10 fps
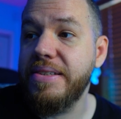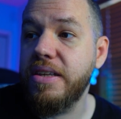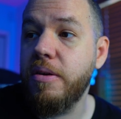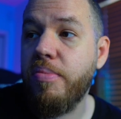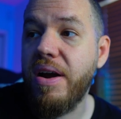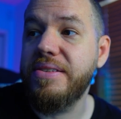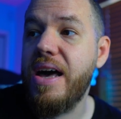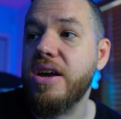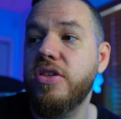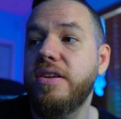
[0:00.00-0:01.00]
The price
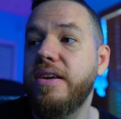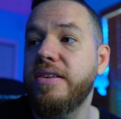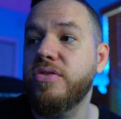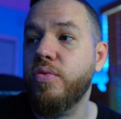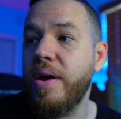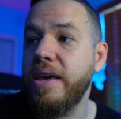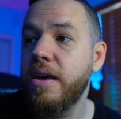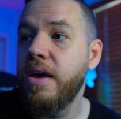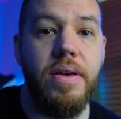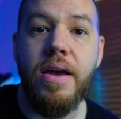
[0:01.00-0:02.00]
action is great.
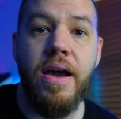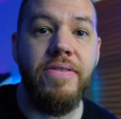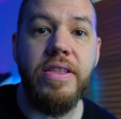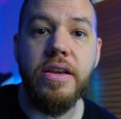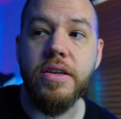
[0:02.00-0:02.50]
Everything looks